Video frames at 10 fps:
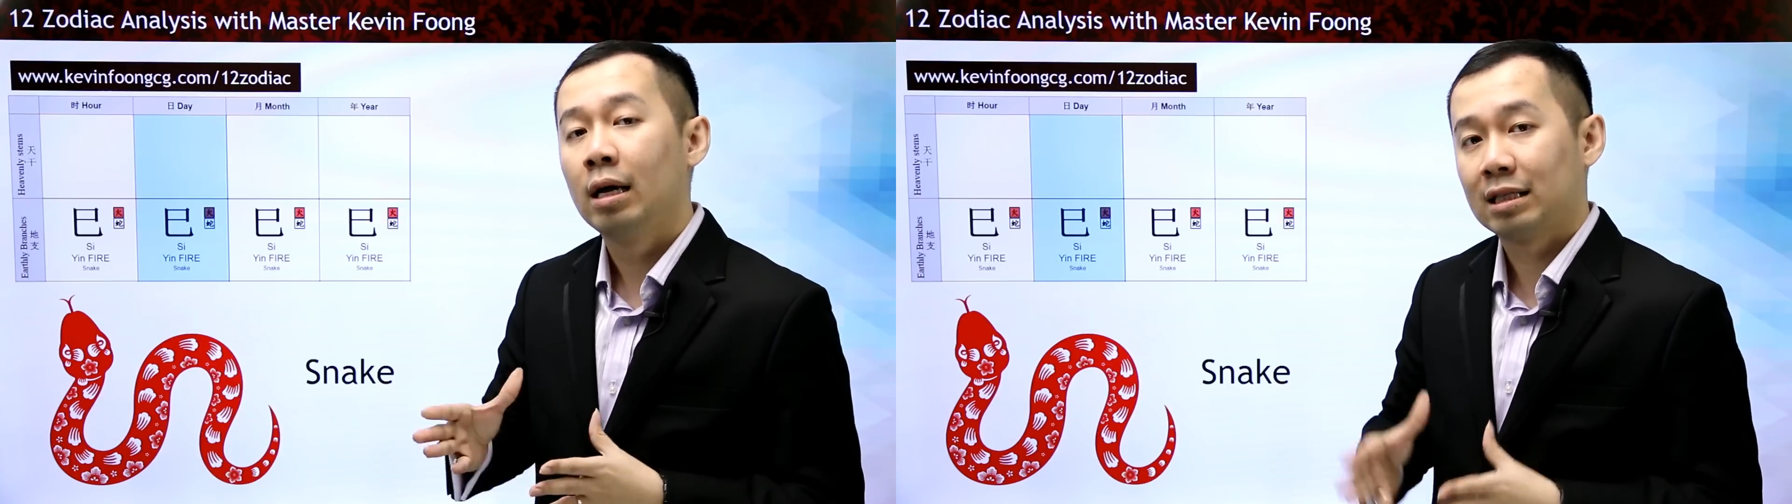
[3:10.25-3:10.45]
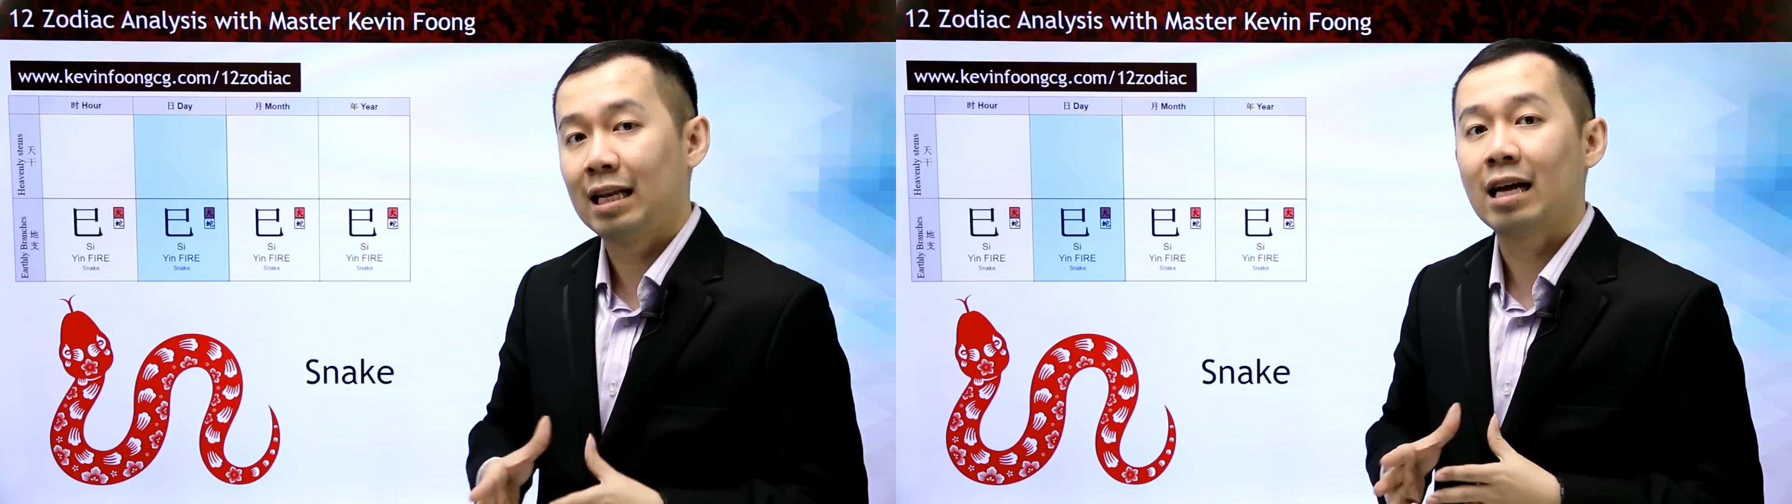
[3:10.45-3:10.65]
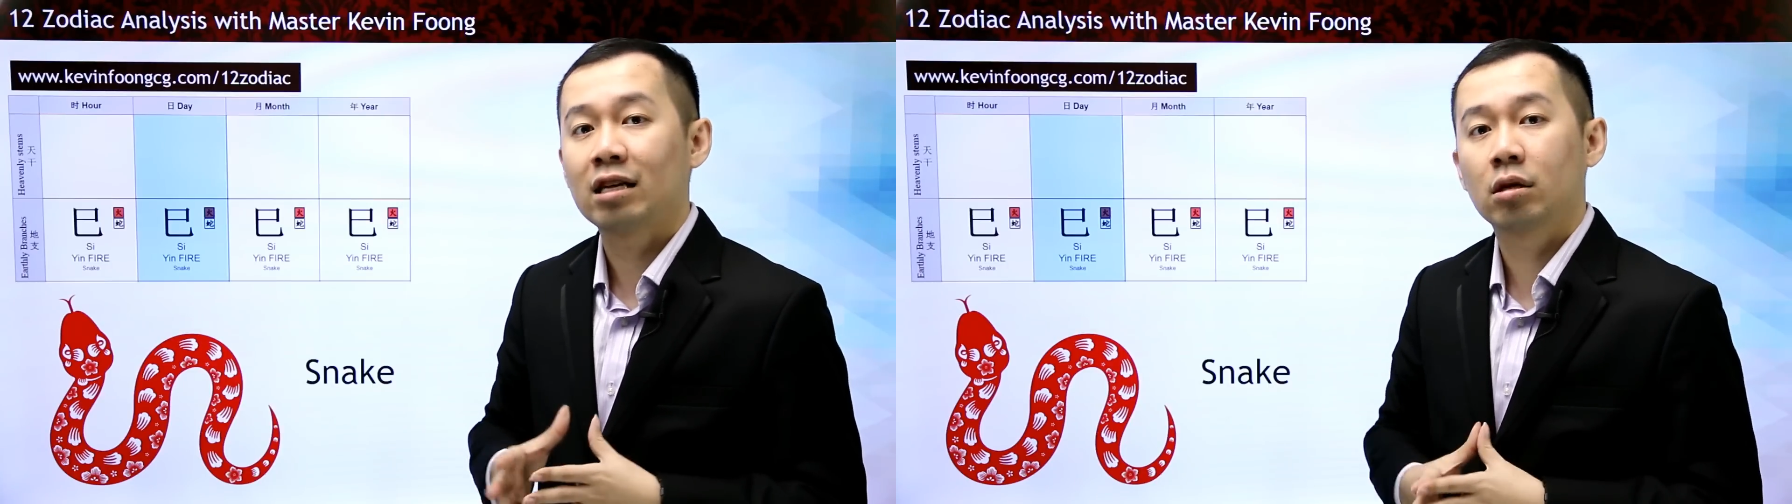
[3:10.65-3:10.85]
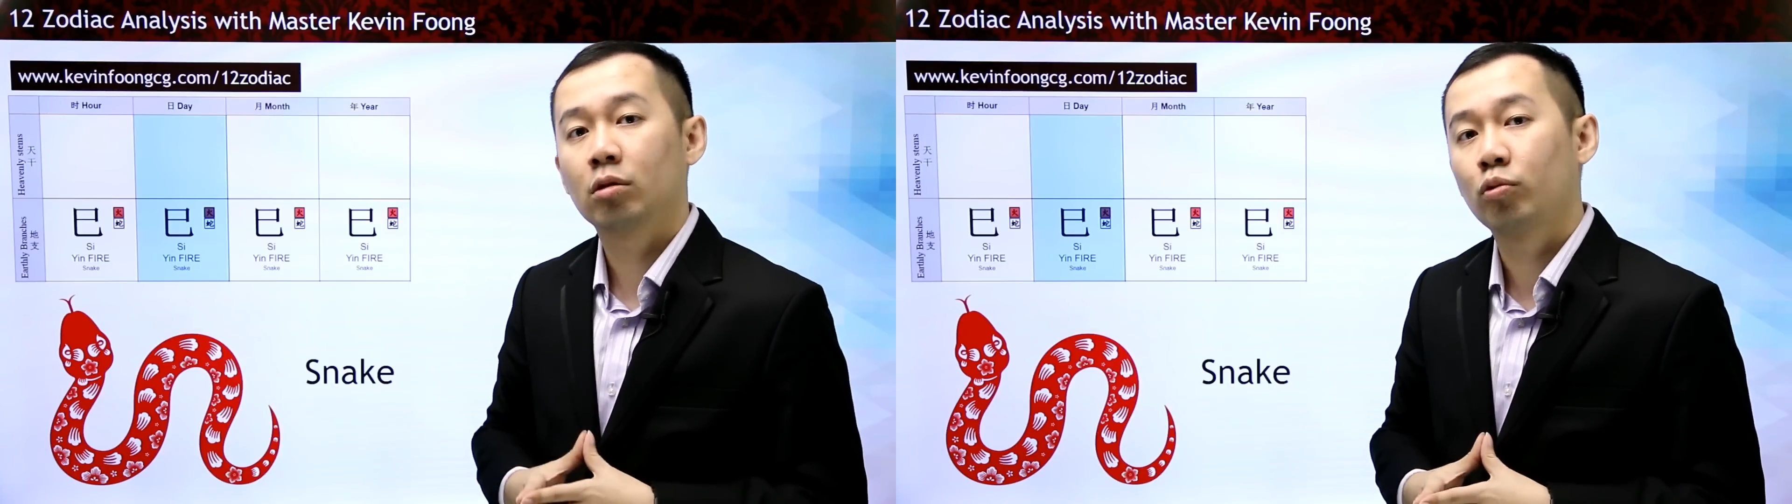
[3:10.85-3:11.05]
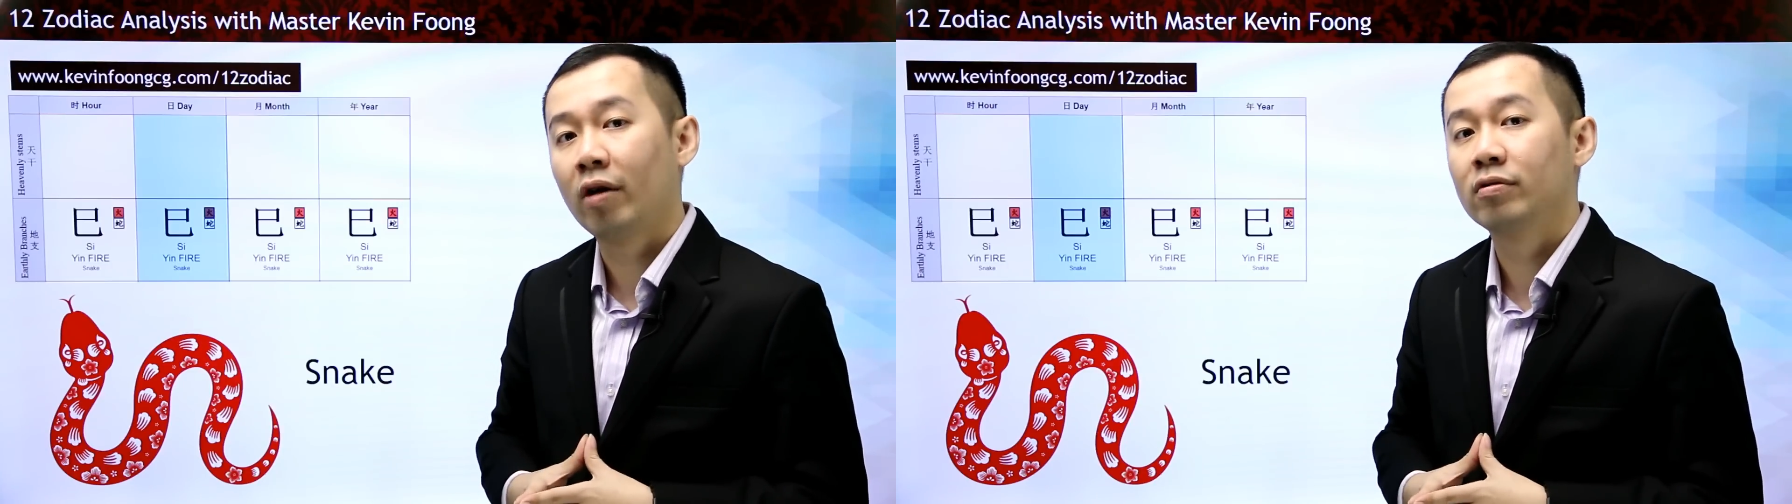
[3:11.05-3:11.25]
slash
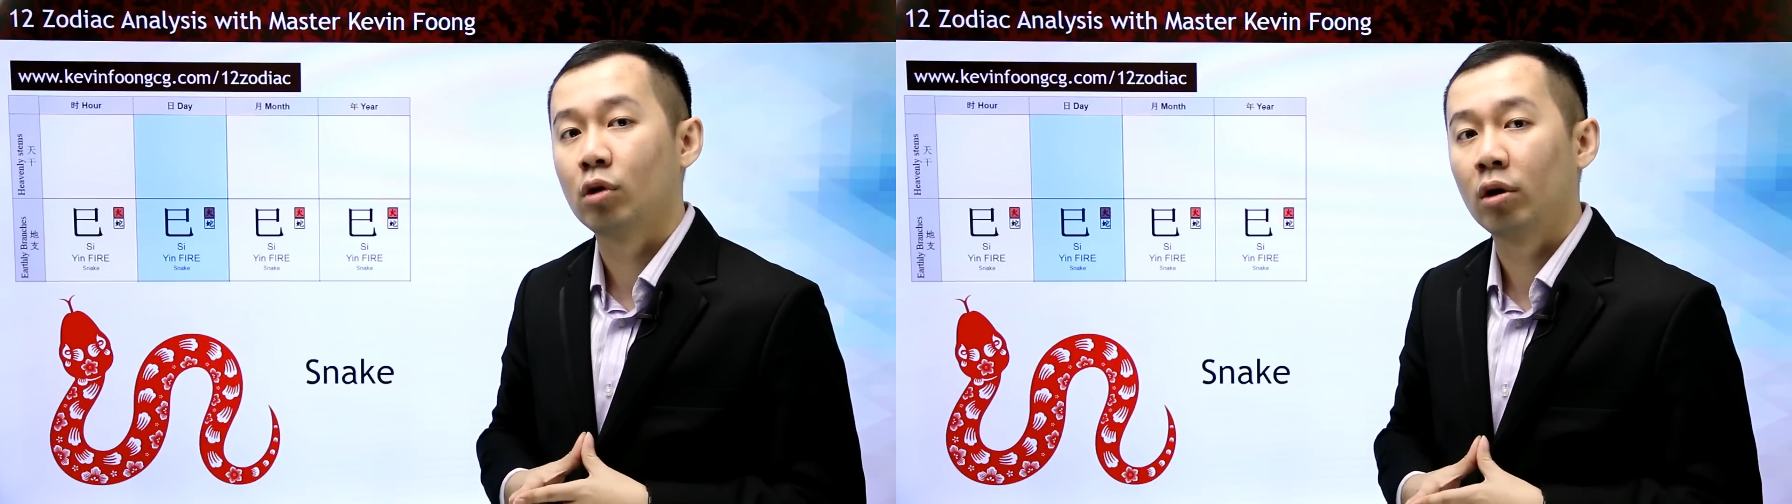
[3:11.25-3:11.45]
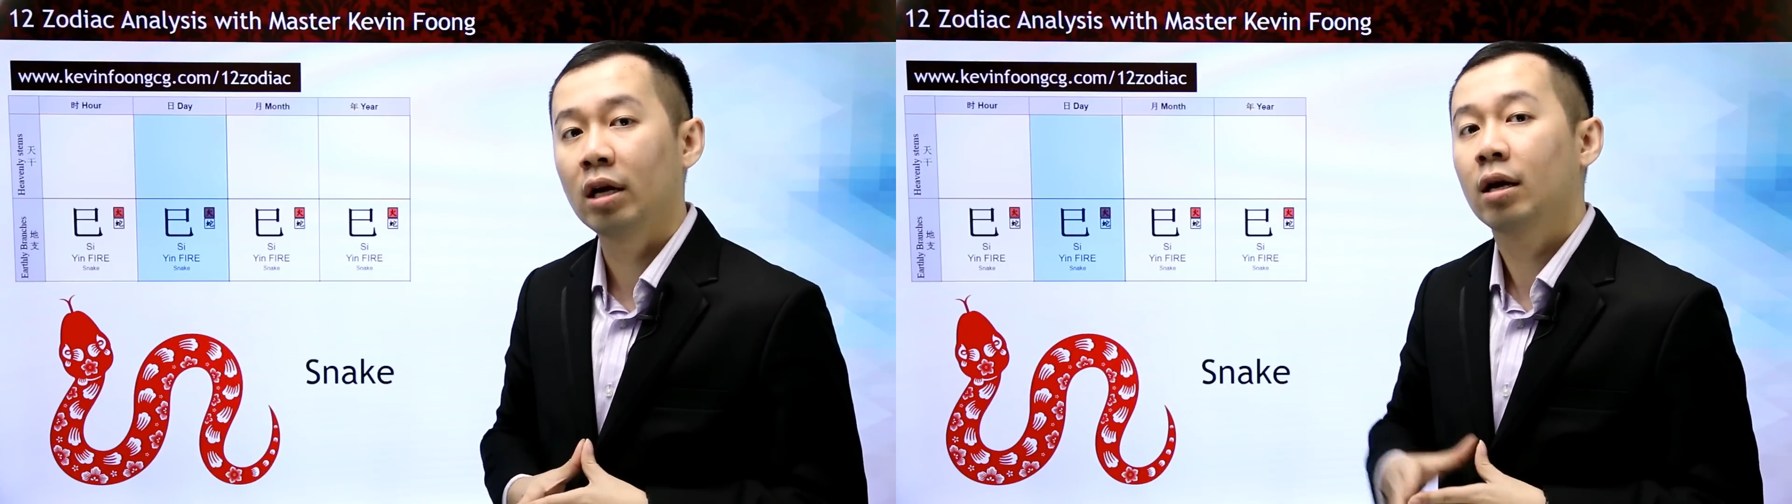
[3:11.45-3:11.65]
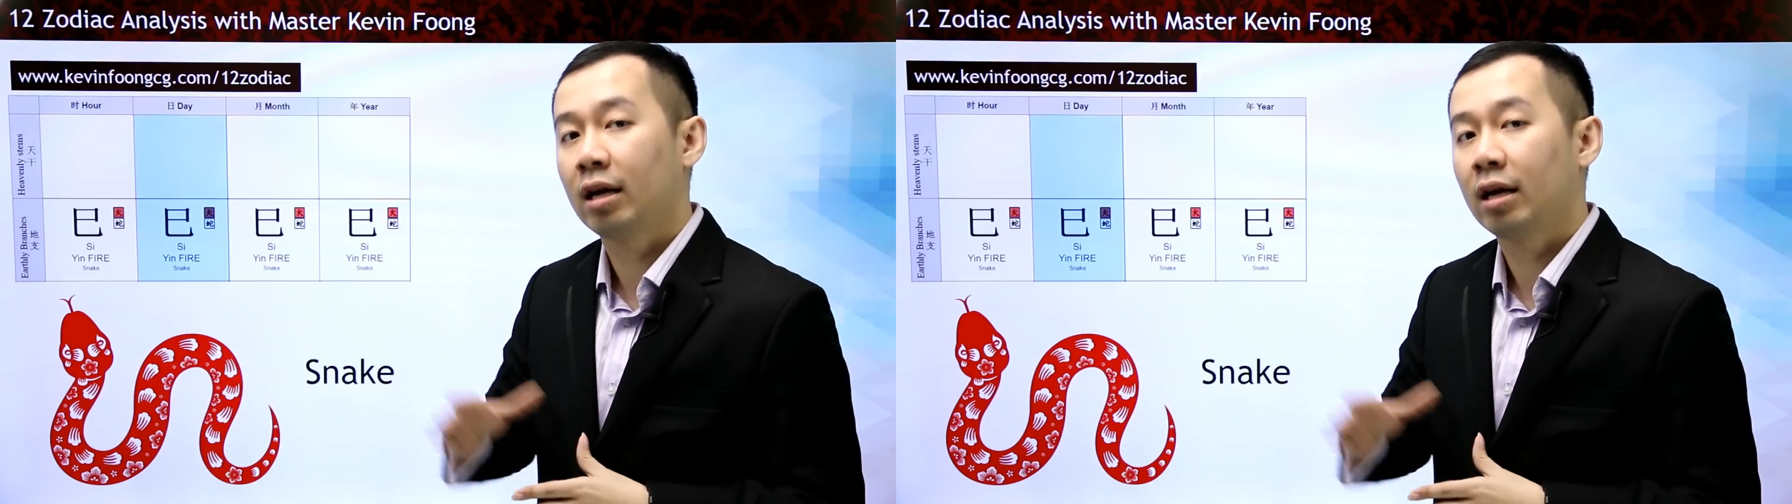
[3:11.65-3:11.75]
12 zodiac